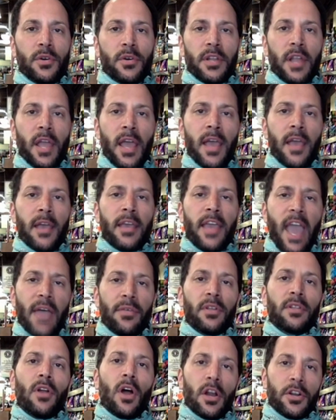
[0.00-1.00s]
And
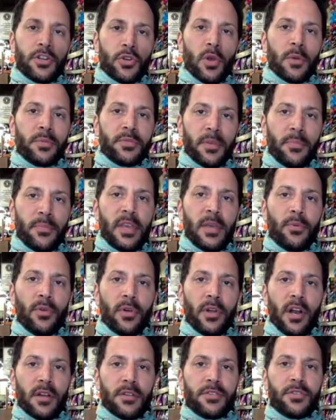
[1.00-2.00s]
gathering large groups of people in
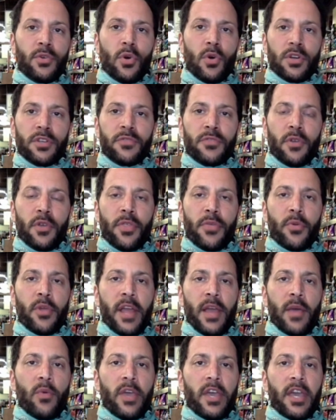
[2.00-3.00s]
our stores for a three
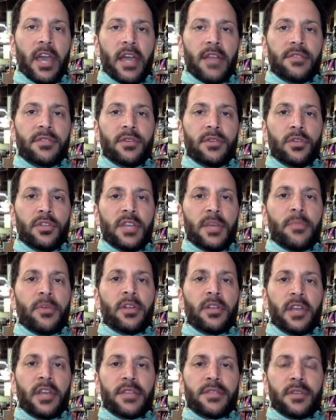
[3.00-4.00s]
day weekend. So
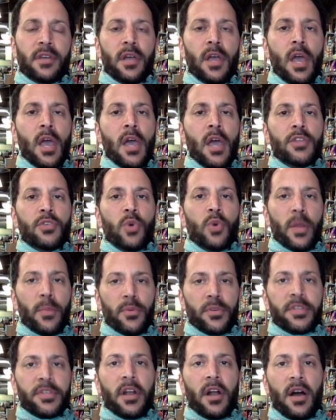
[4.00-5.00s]
typically, it's a
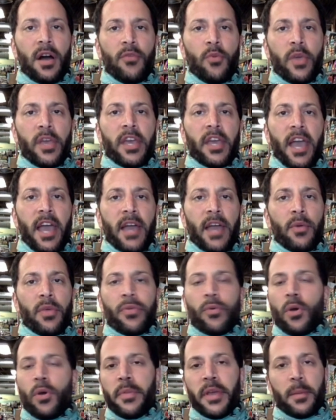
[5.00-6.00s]
20% off weekend. We
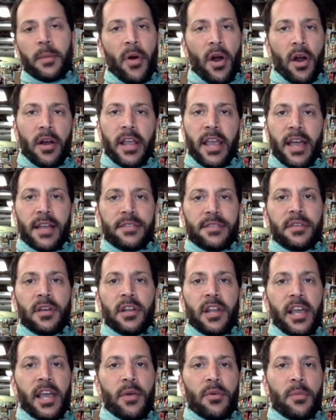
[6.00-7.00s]
throw a big party on
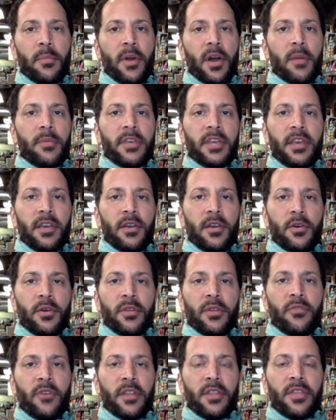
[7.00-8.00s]
Sunday with a barbecue
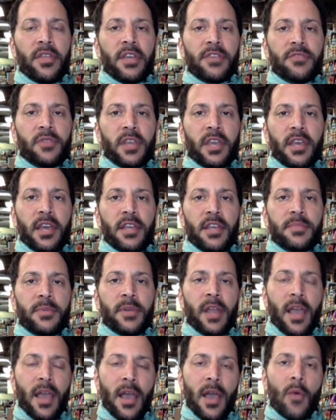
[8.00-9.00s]
and fun things for the kids, but
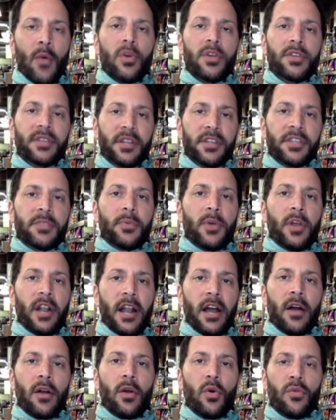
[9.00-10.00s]
we're just going to spread it
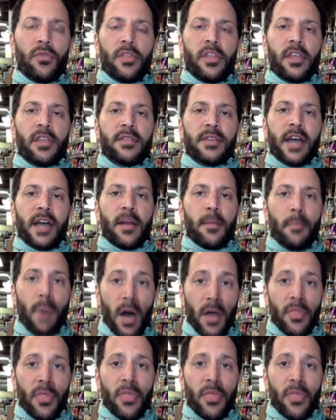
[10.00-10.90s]
out over the entire month.